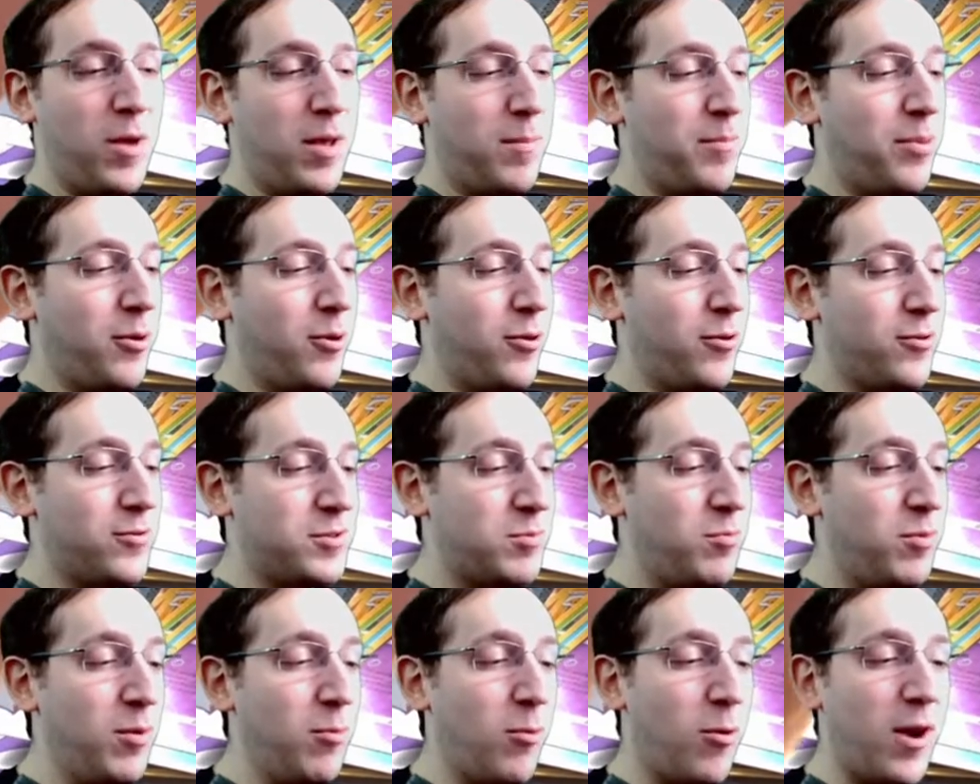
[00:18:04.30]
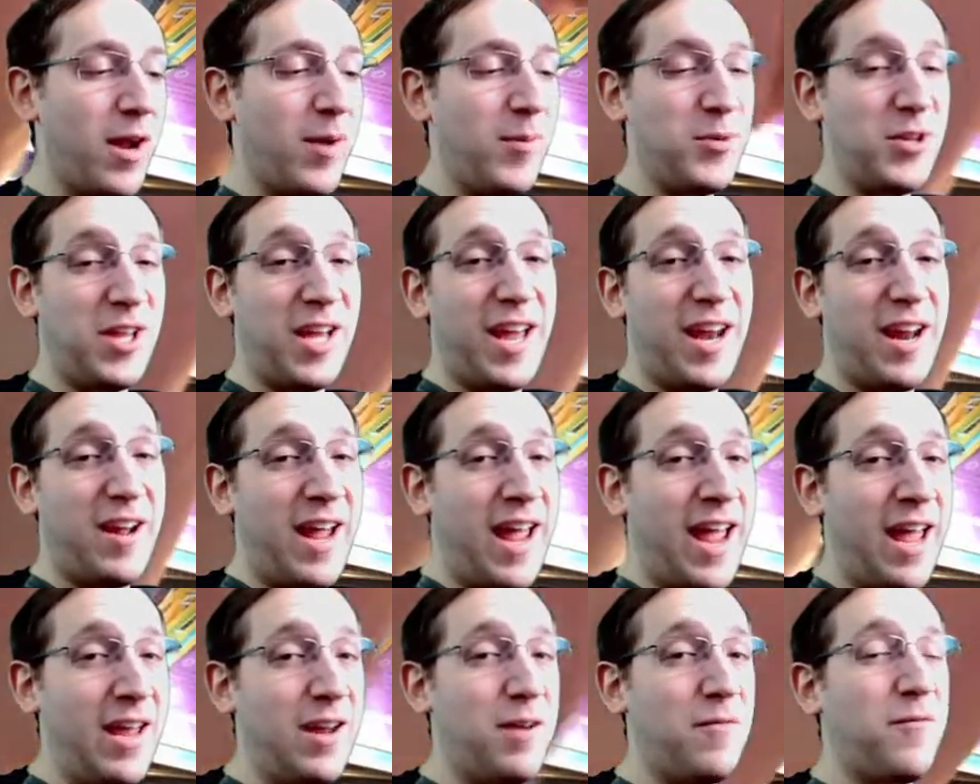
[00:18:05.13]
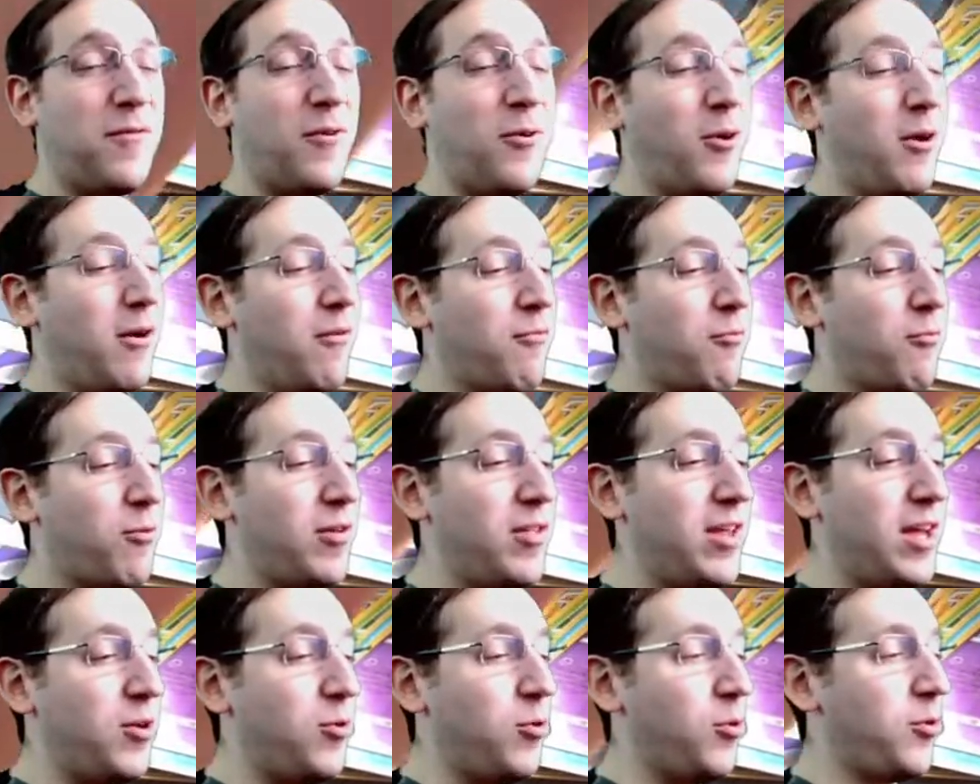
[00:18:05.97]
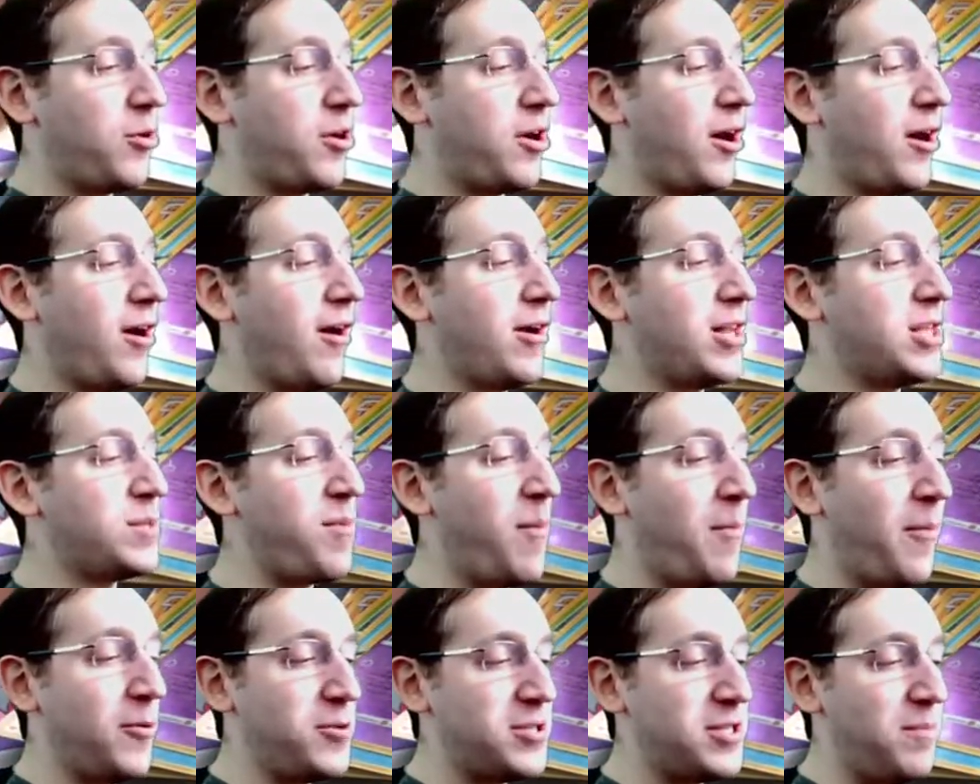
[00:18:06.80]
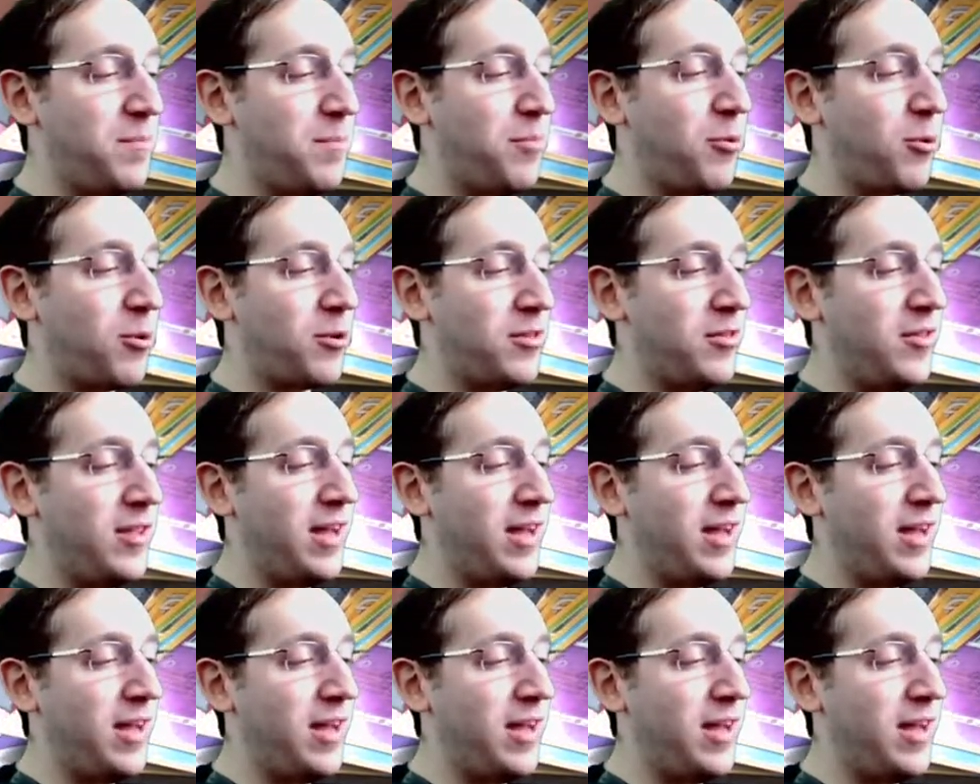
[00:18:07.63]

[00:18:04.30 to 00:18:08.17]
pulled, we were able to get a handful of really cool cards, but most importantly,